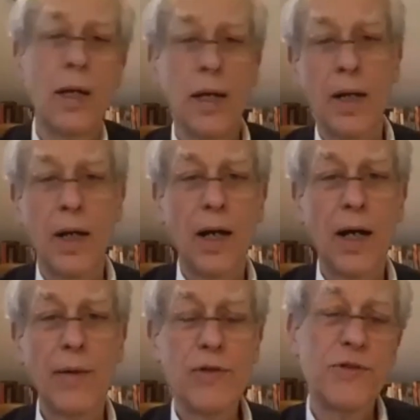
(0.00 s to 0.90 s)
Hi,
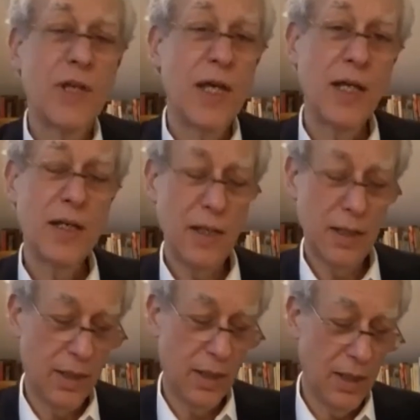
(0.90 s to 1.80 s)
once again.
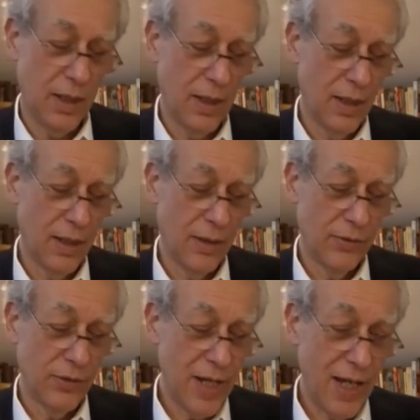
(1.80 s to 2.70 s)
Uh,
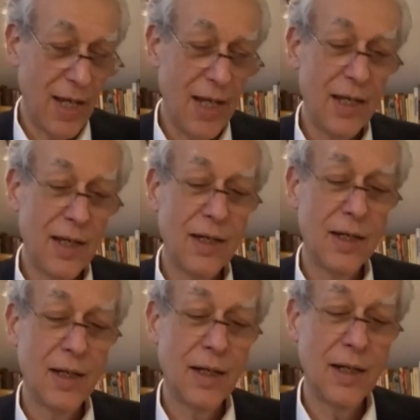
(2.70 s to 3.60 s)
today,
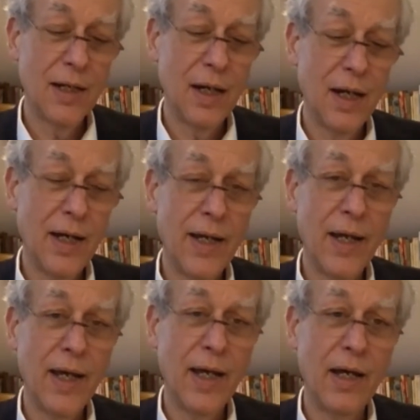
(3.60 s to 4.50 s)
uh, I
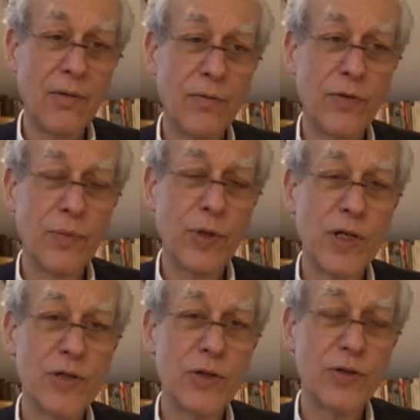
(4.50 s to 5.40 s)
have the
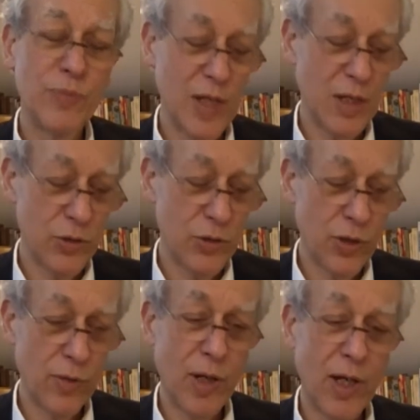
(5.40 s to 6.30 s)
pleasure of being
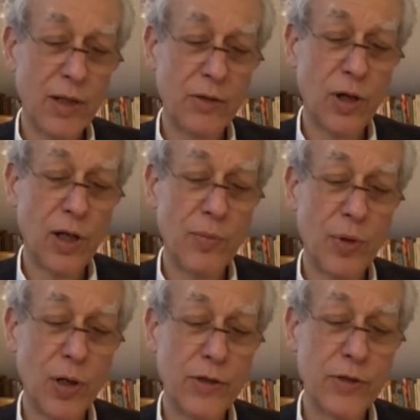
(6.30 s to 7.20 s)
joined by Todd
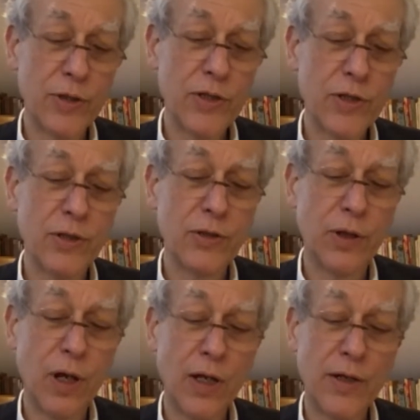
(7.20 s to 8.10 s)
Partridge, and
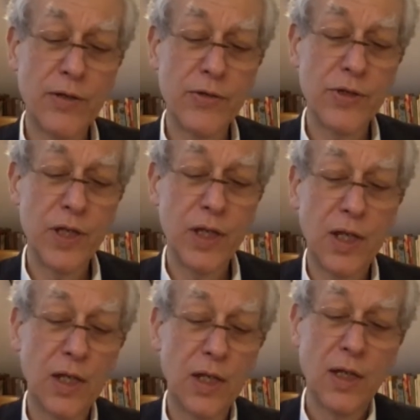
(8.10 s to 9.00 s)
Todd is
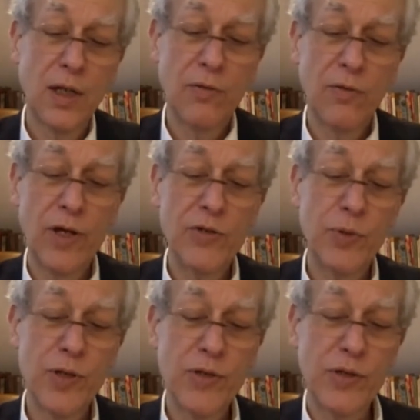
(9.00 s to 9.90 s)
the Vice
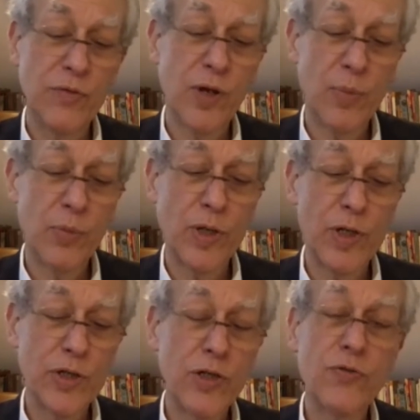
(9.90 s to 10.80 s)
President of
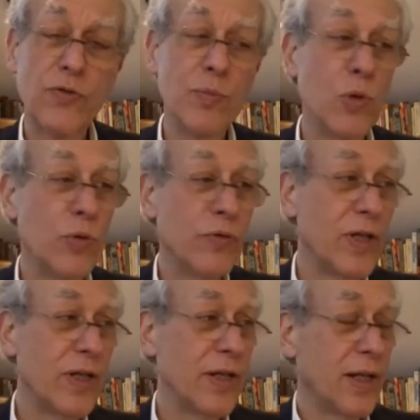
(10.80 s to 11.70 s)
Operations for
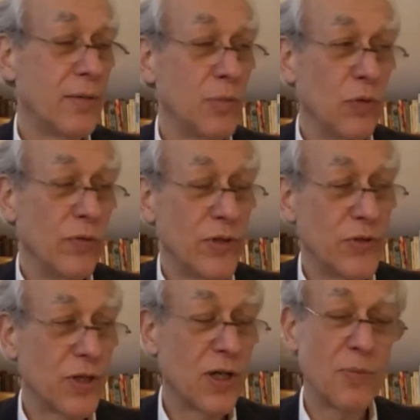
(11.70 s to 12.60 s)
MoveIt, and MoveIt is
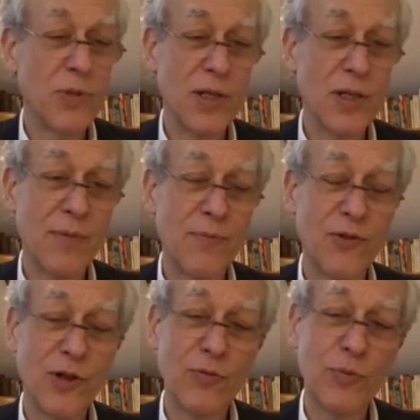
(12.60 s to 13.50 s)
a company that I'm
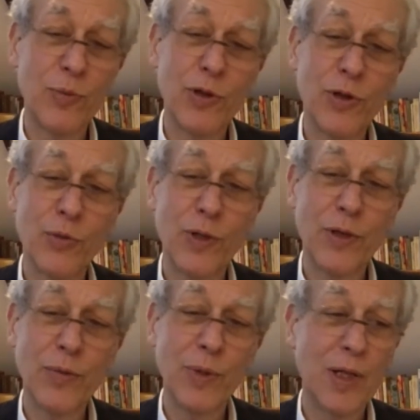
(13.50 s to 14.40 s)
very familiar
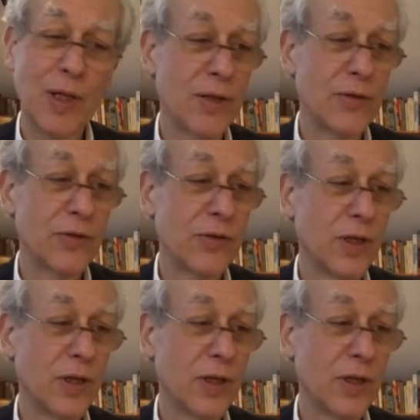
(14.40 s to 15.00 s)
with because